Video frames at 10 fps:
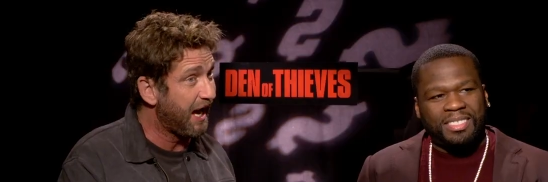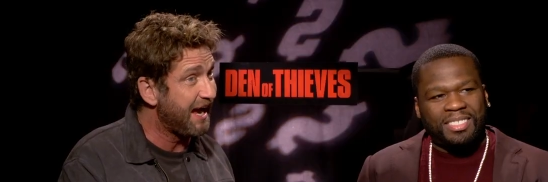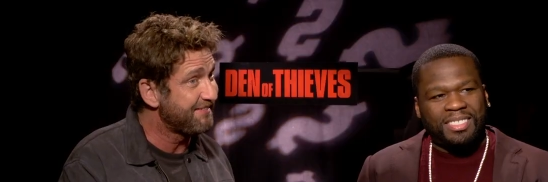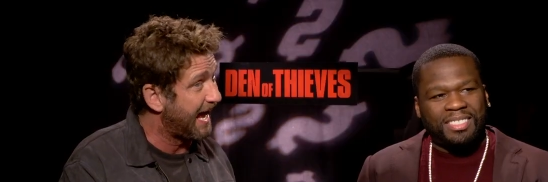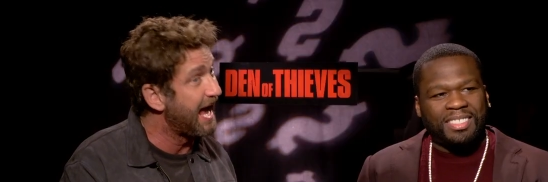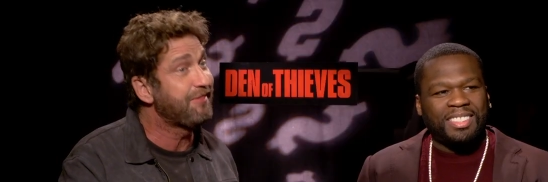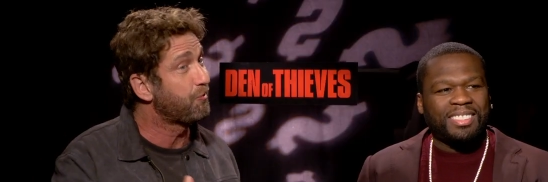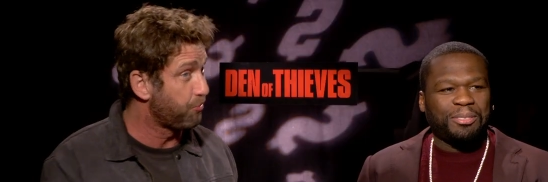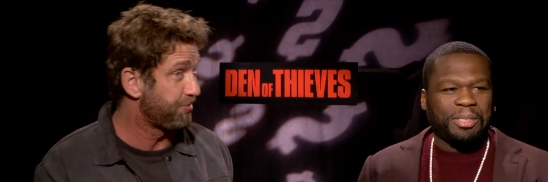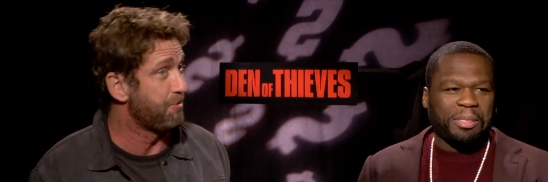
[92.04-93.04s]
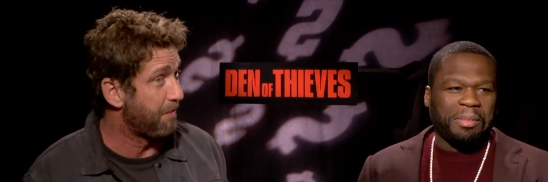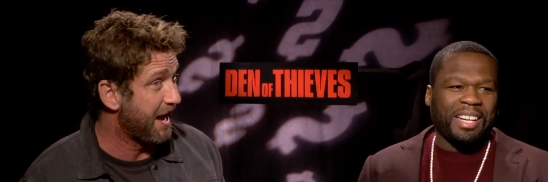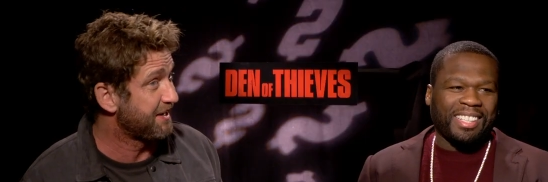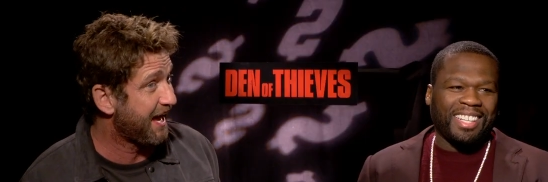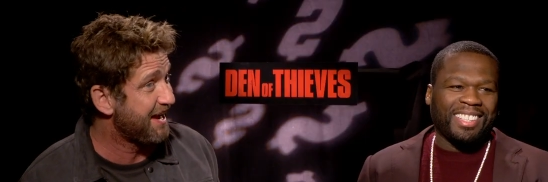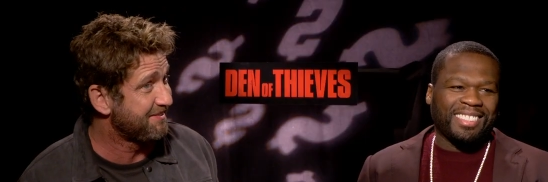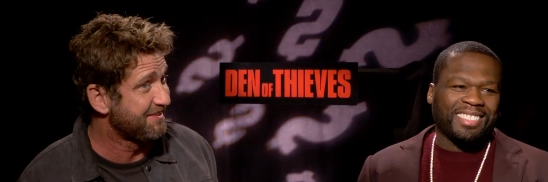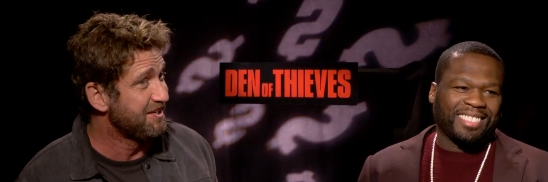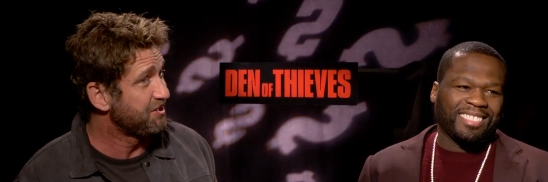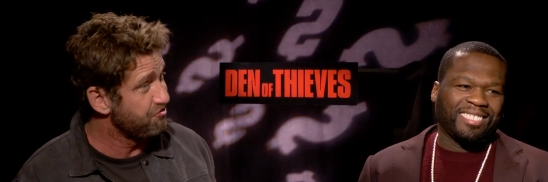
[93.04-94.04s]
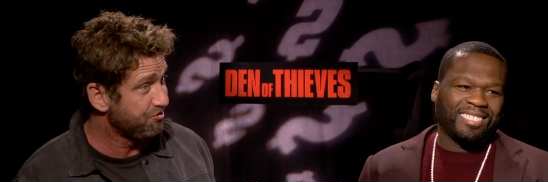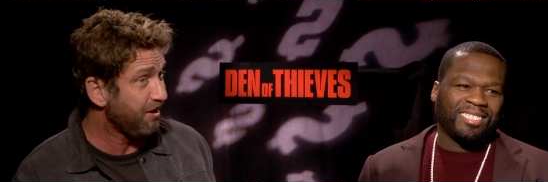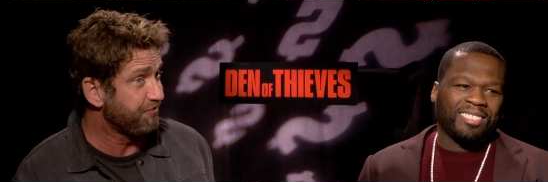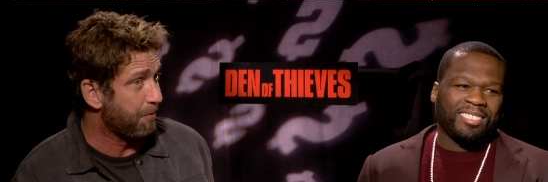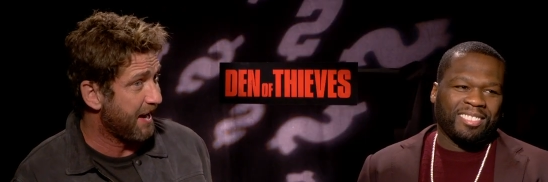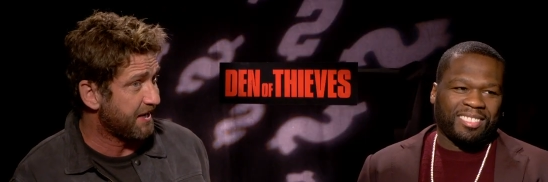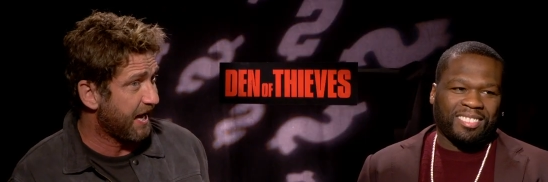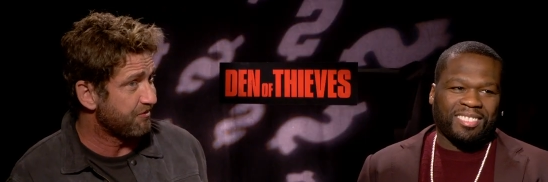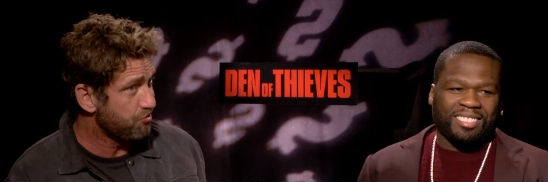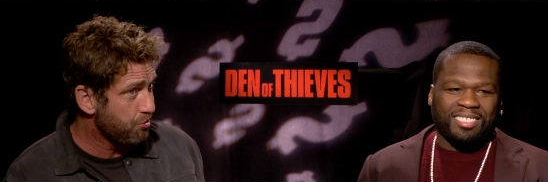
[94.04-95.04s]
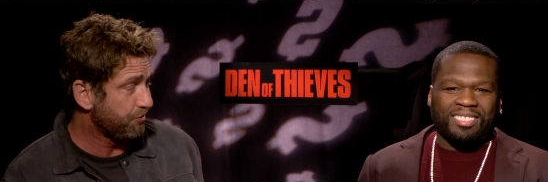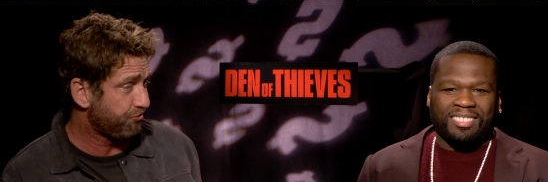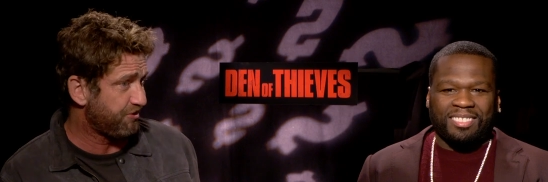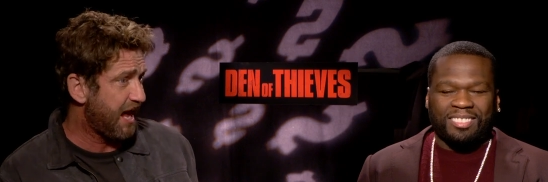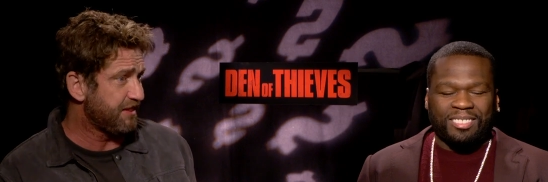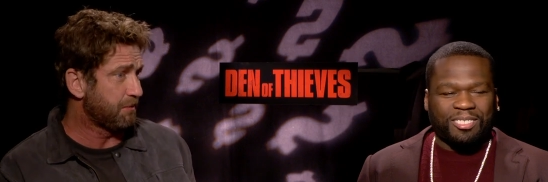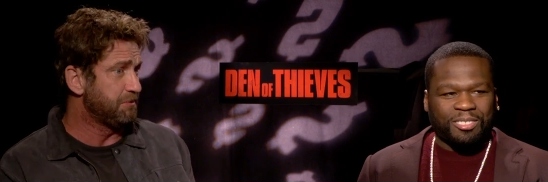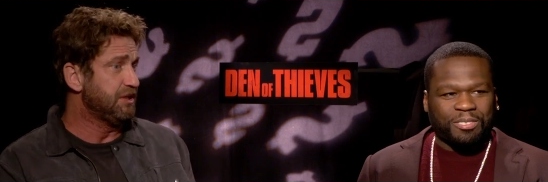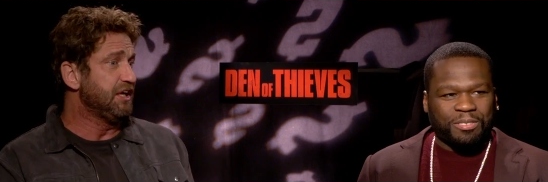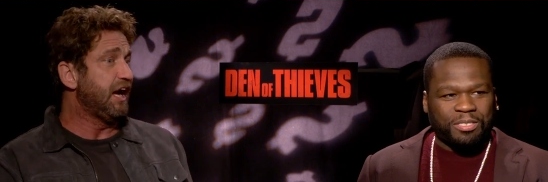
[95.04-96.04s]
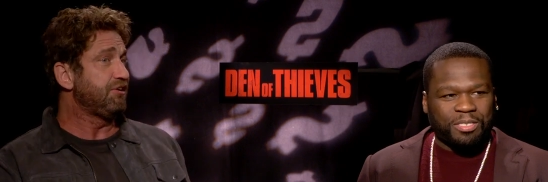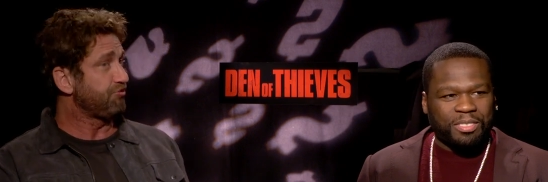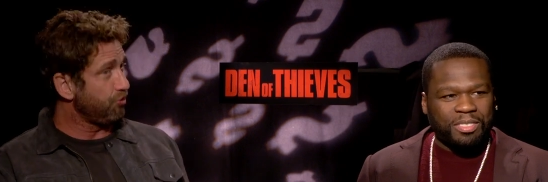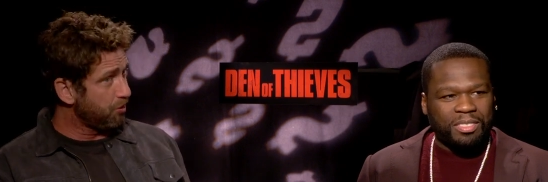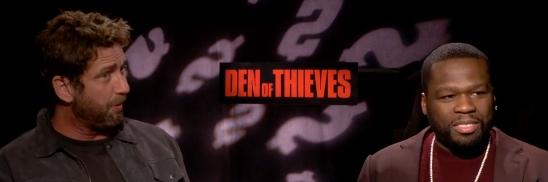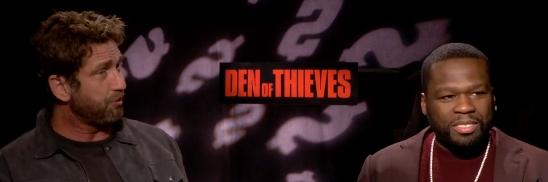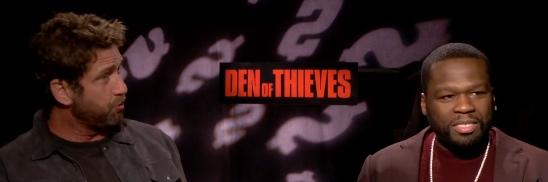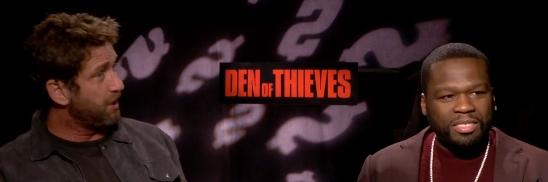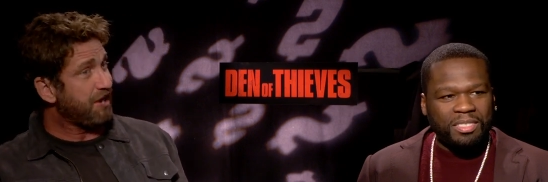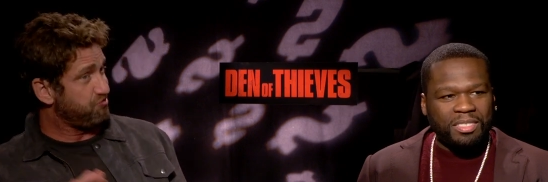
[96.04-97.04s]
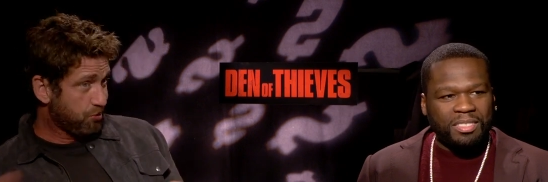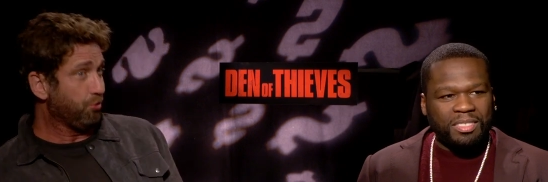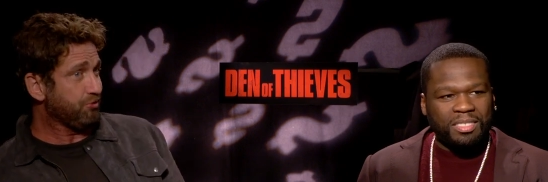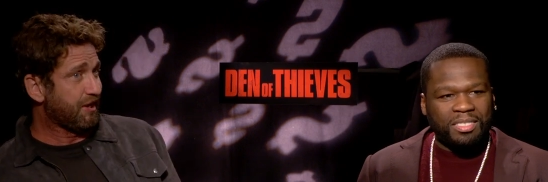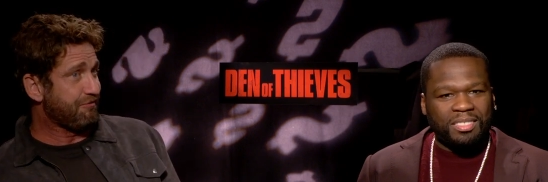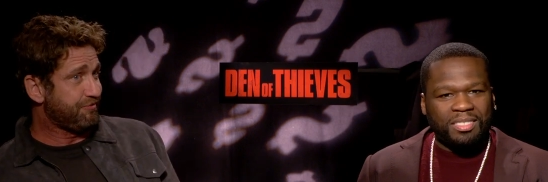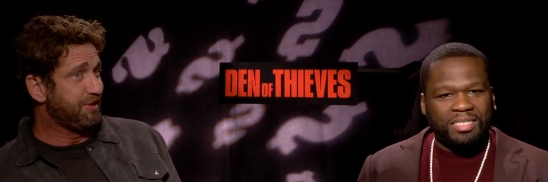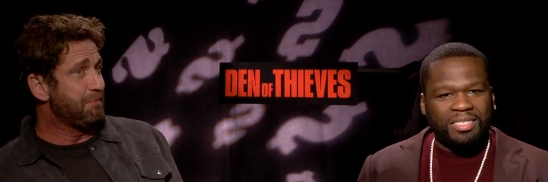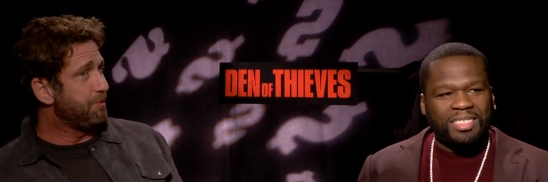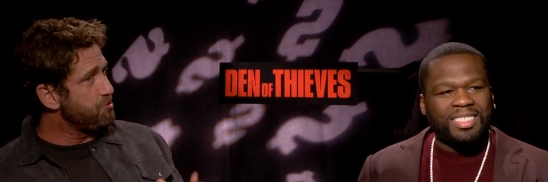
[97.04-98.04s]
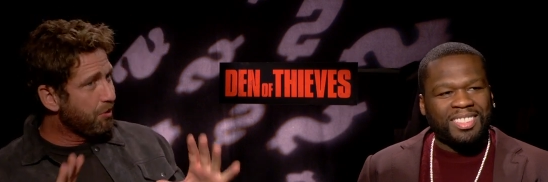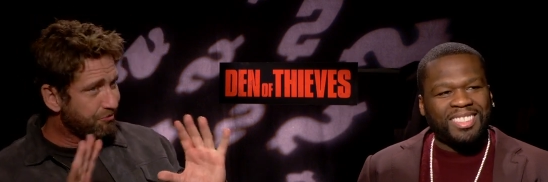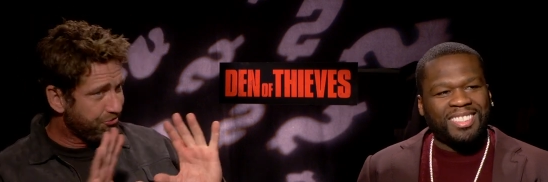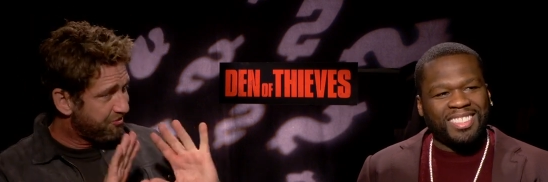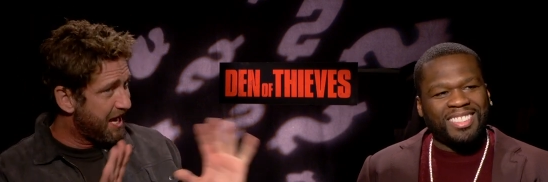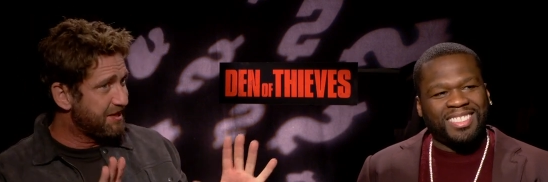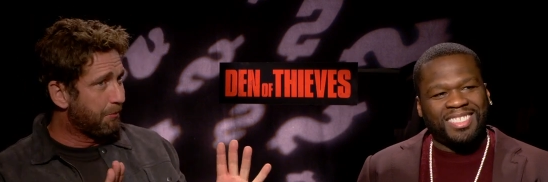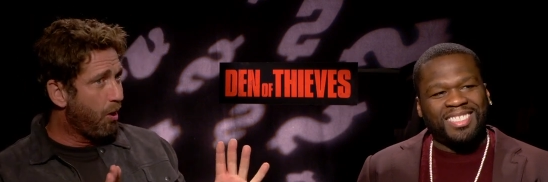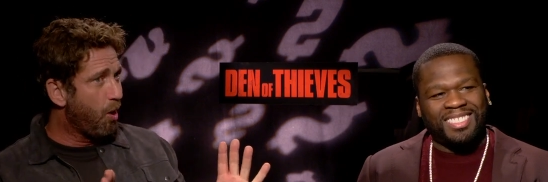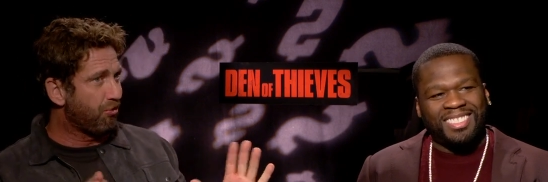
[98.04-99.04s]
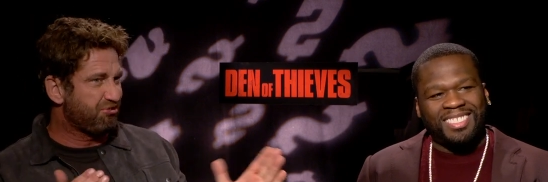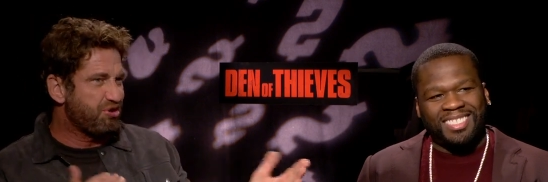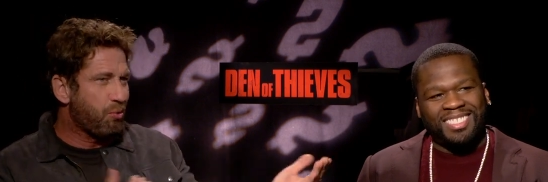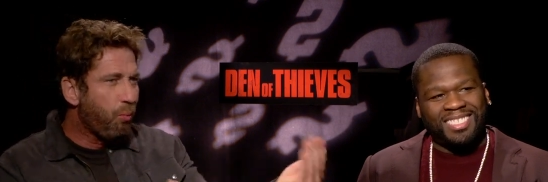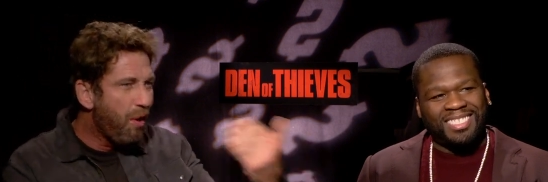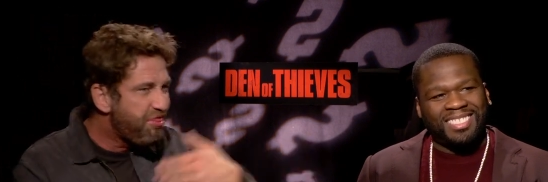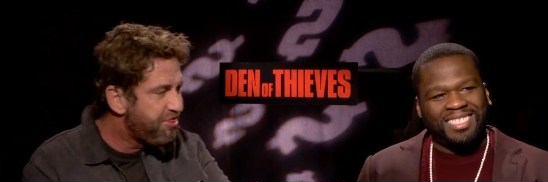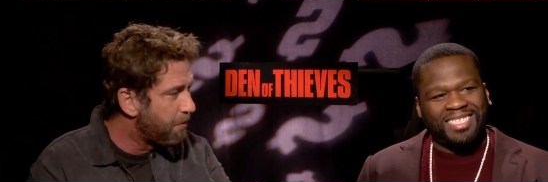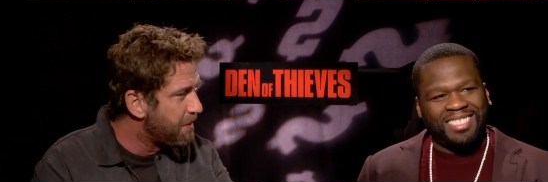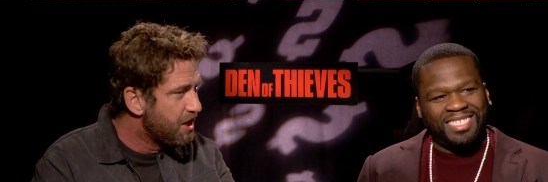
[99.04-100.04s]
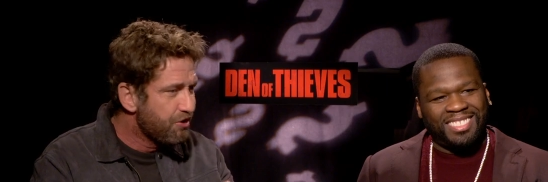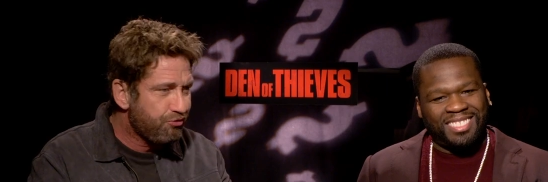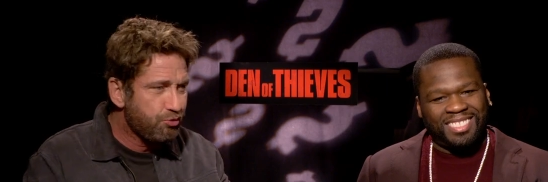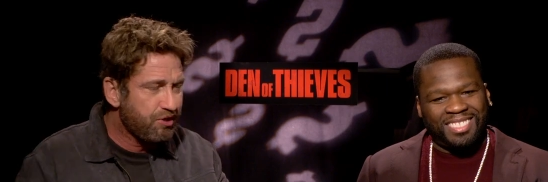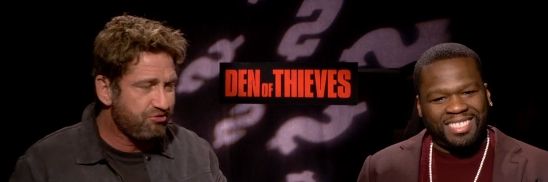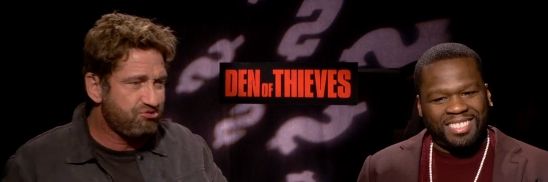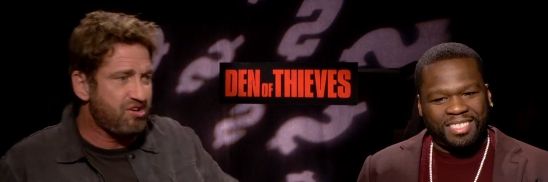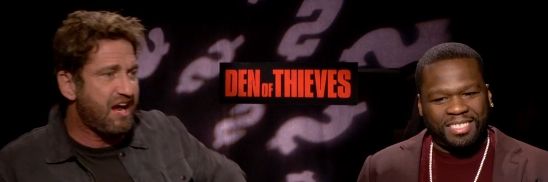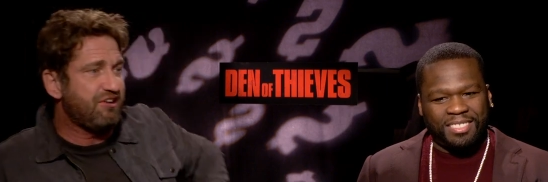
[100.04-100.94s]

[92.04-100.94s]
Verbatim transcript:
Speaker 1: guys and they're with, the bad, bad guys because you love the bad guys and you understand them. And there's a lot about the good guys you don't love, but you understand them all, so you're with them through this chase